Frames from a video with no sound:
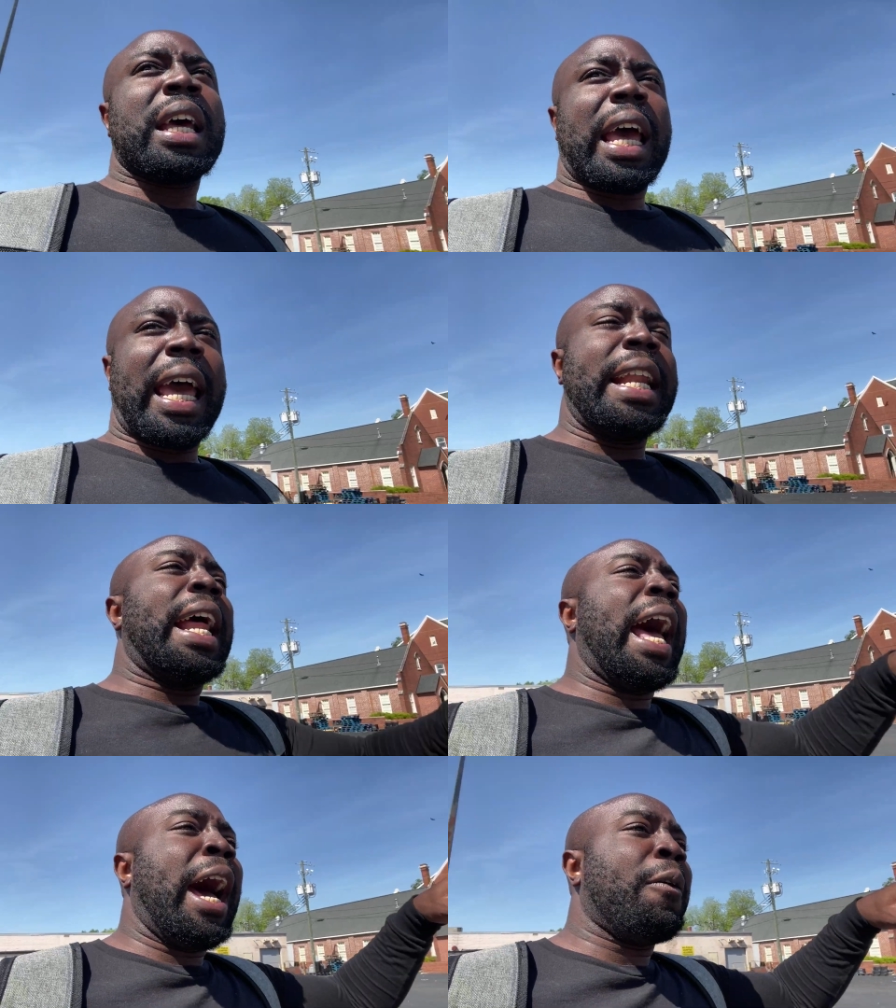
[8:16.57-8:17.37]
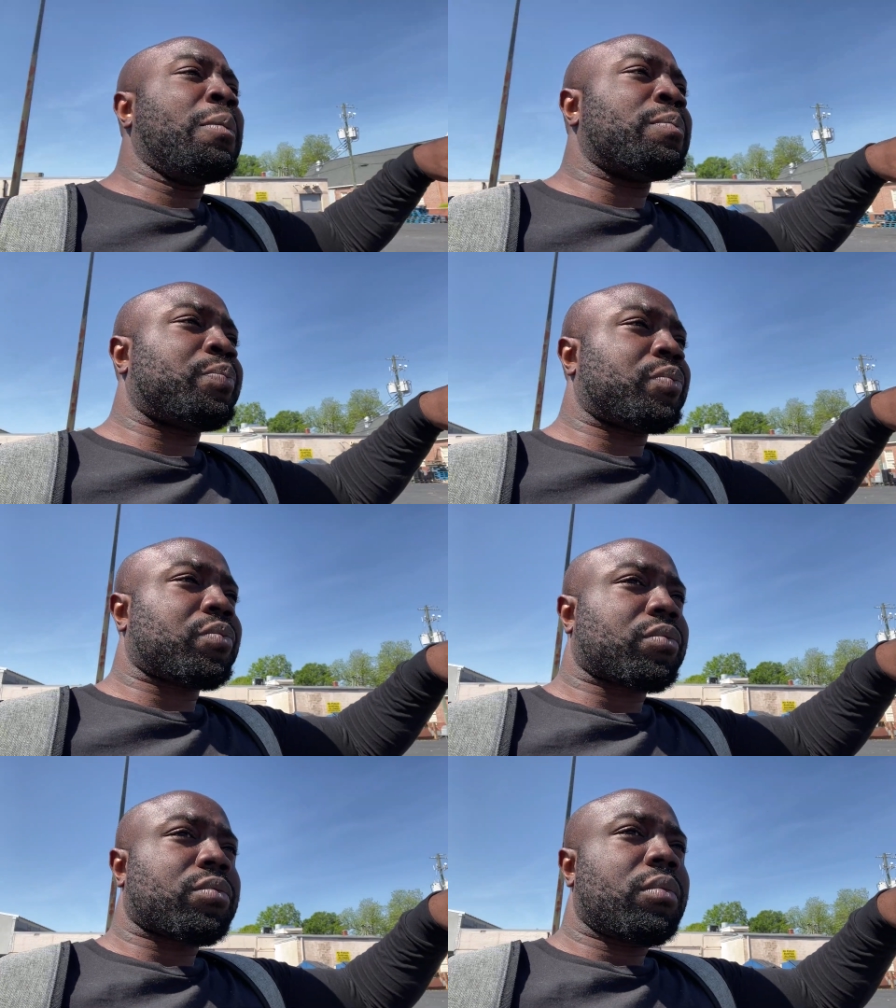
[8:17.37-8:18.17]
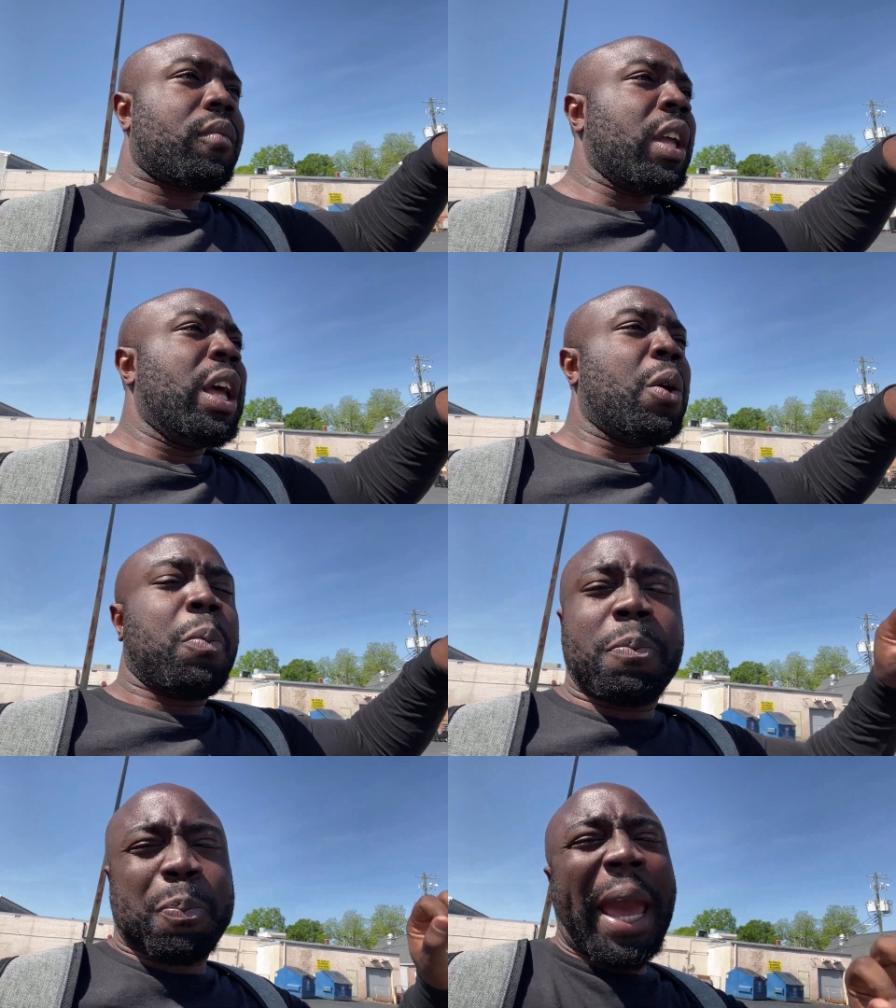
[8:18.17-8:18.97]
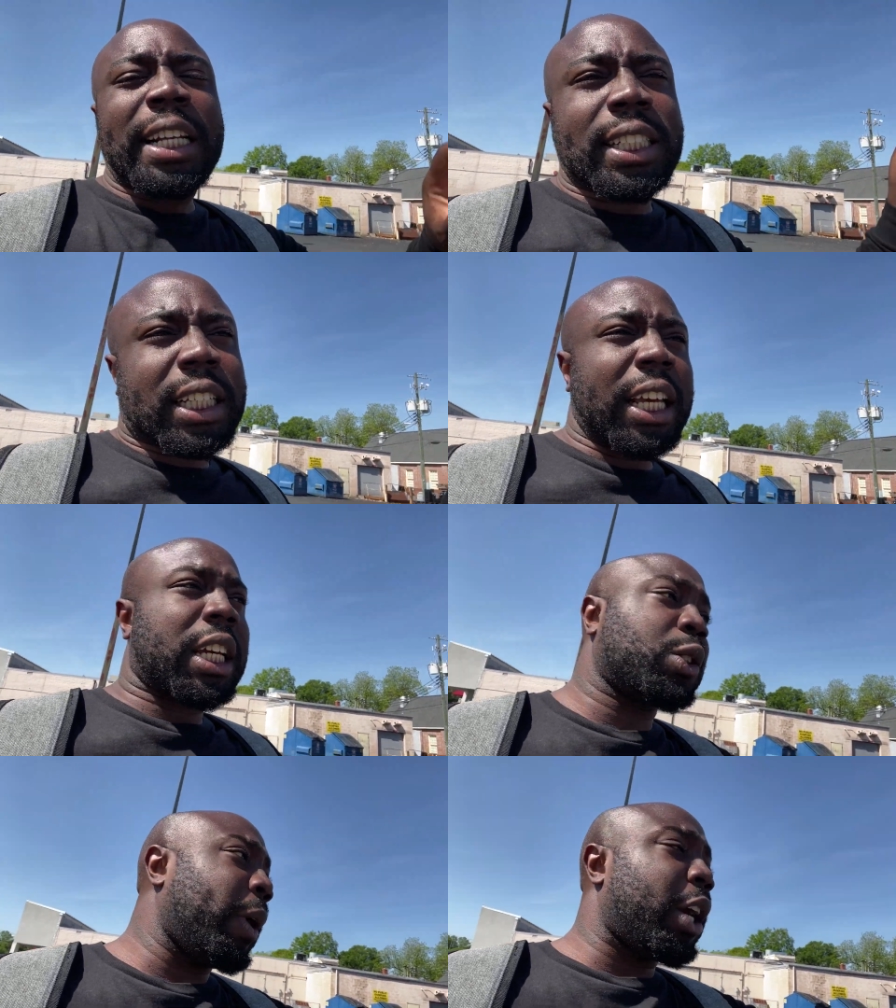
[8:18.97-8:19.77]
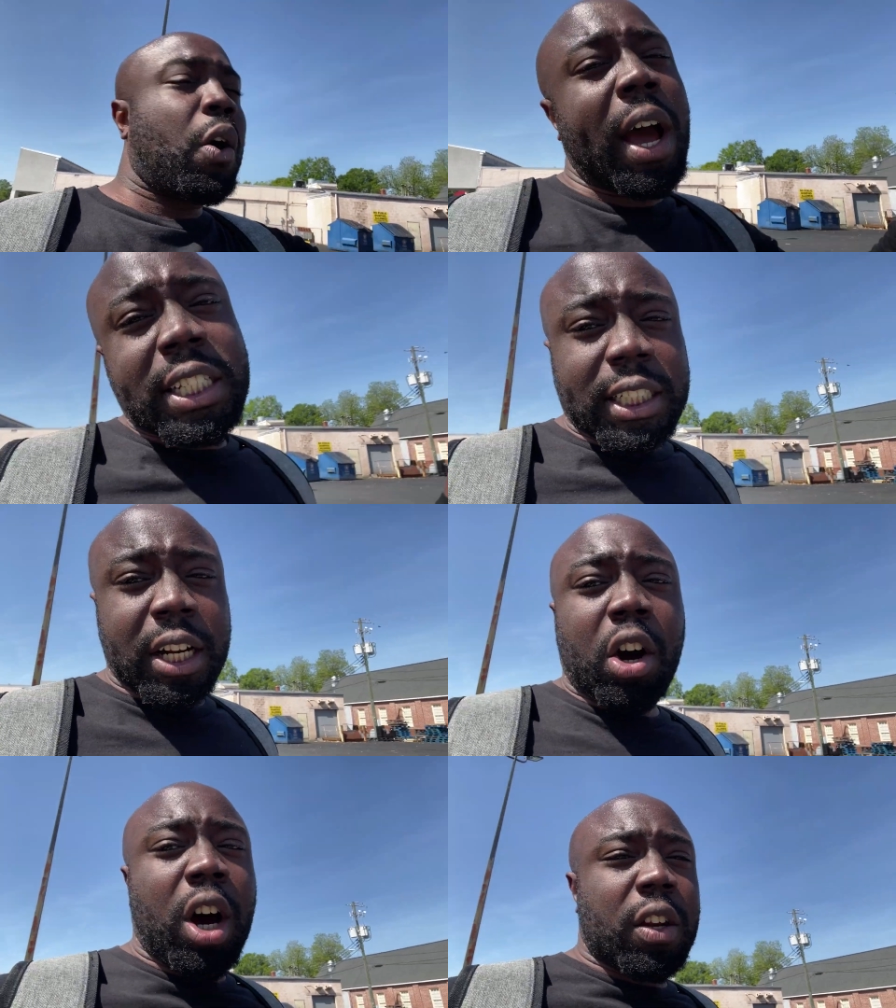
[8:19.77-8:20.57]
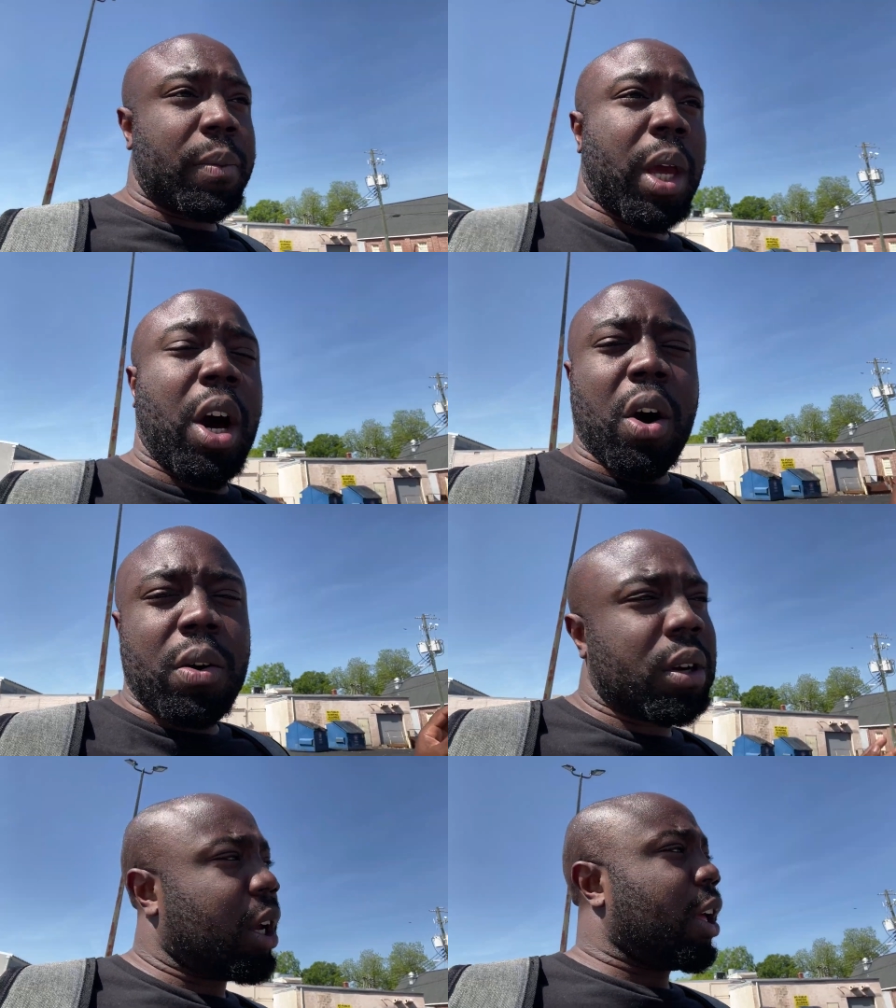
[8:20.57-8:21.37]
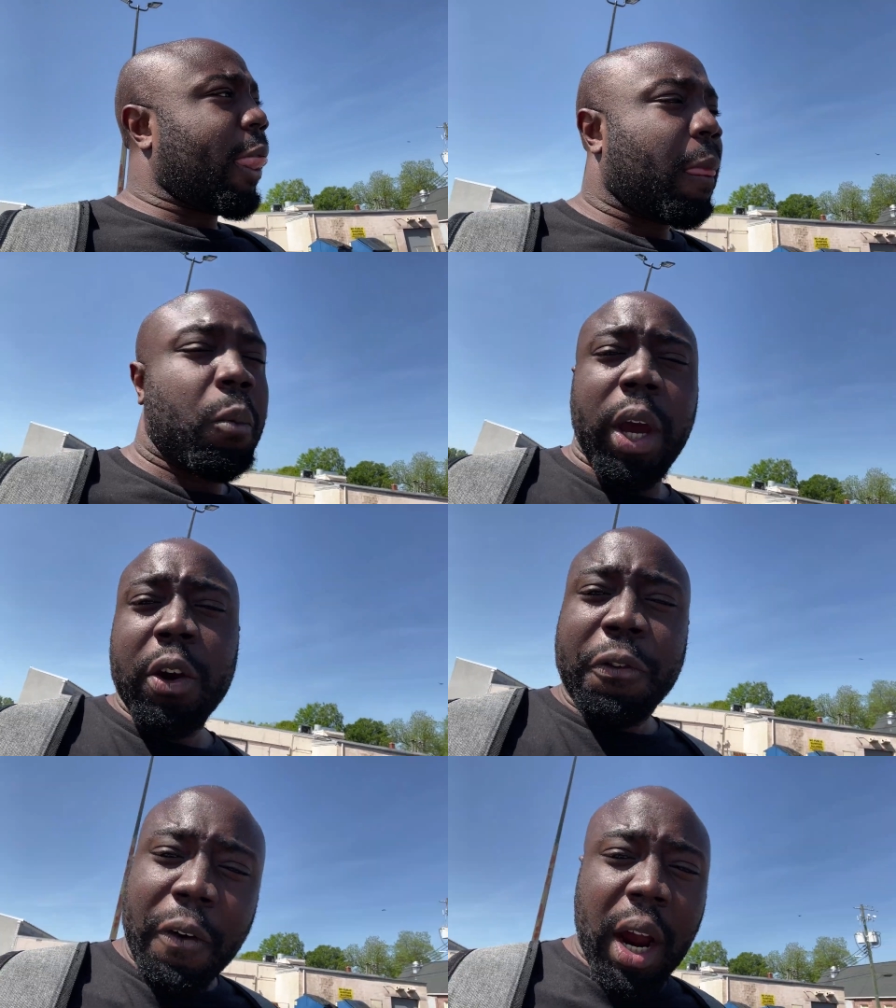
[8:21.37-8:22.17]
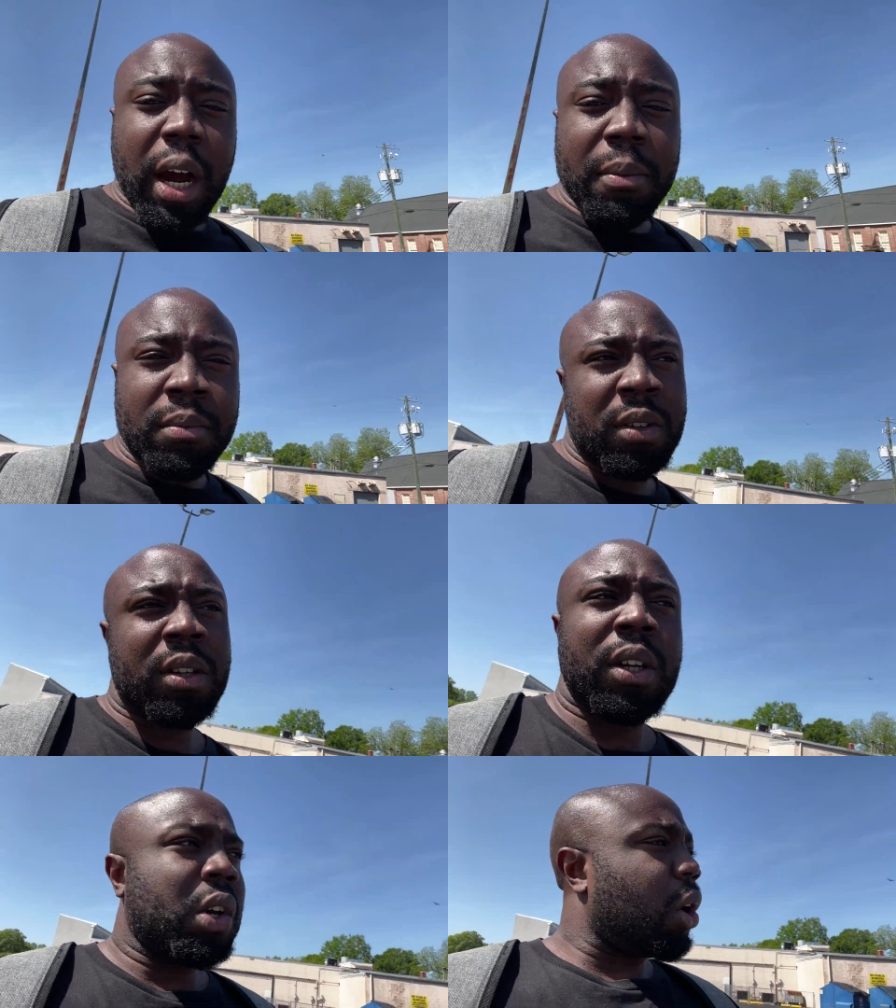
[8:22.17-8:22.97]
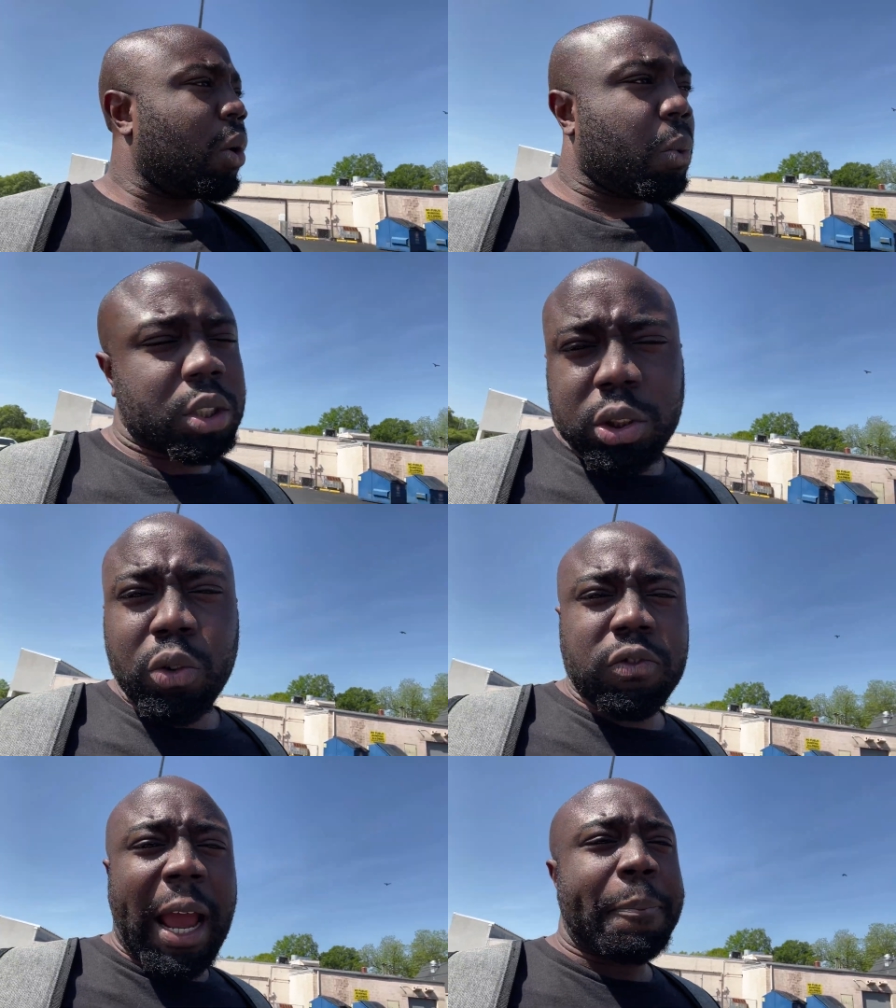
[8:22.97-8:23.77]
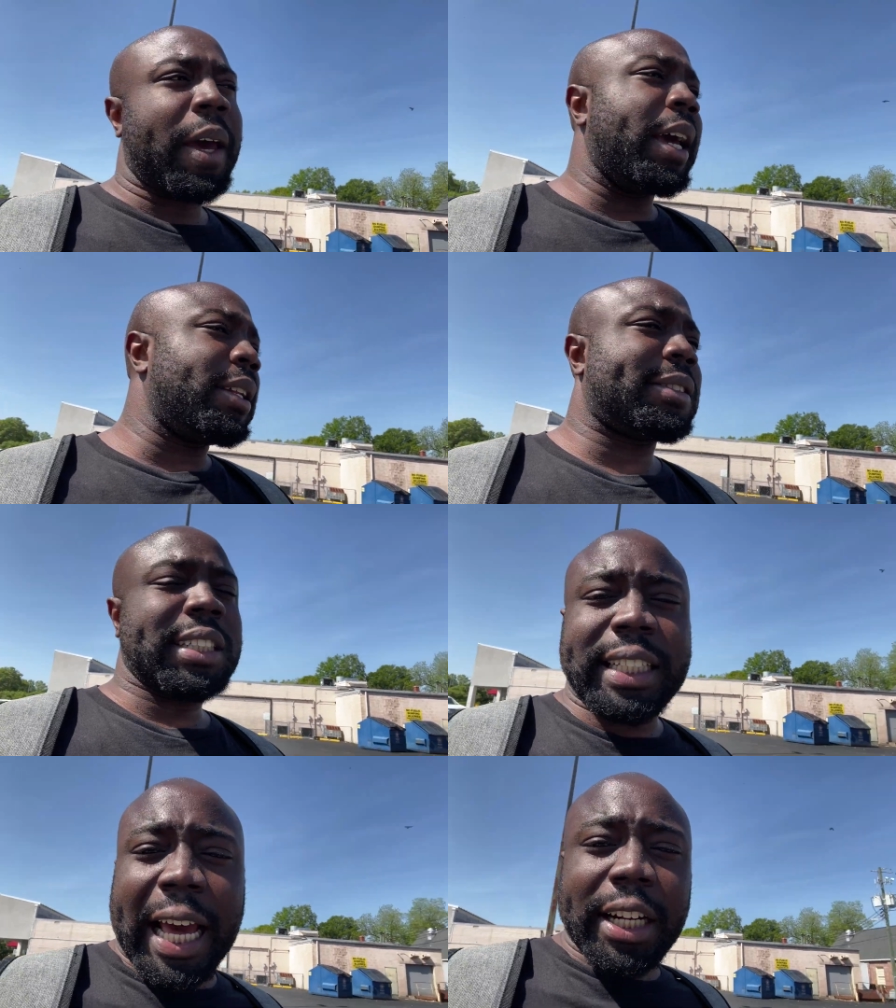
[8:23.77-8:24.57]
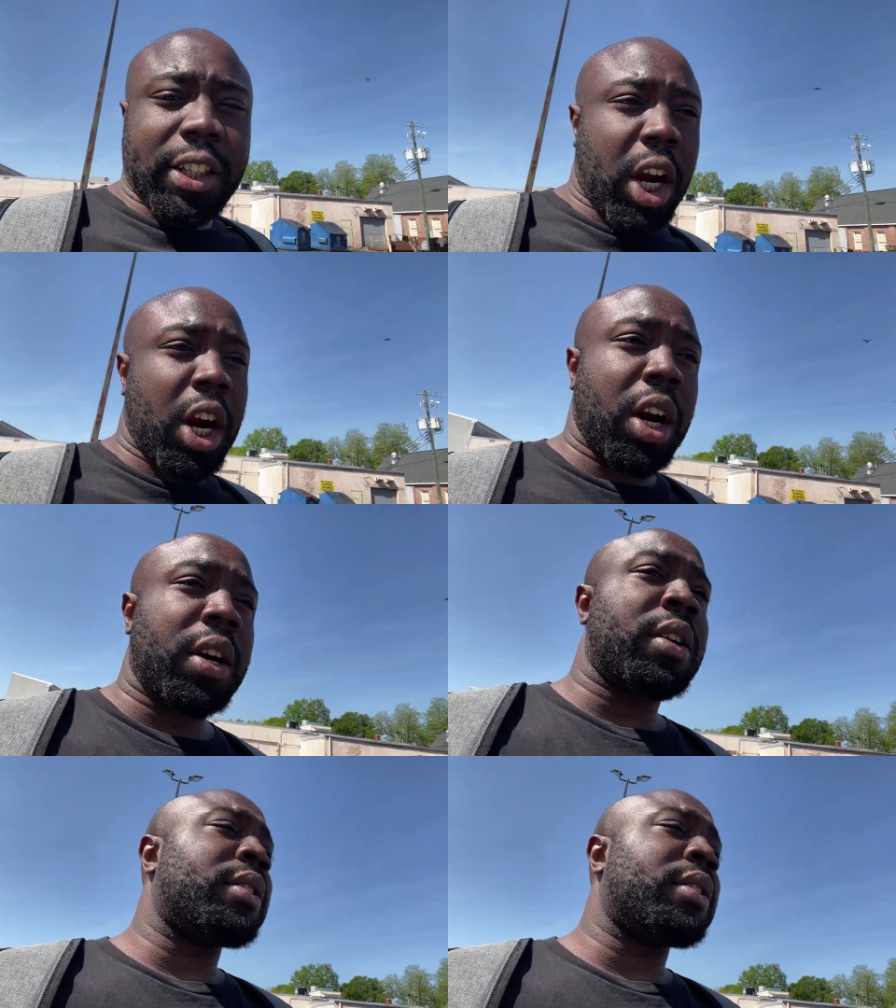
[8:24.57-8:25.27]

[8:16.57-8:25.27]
And now, basically, because we questioning all of them, yo, where you from, what you rapping, this, that, and the third,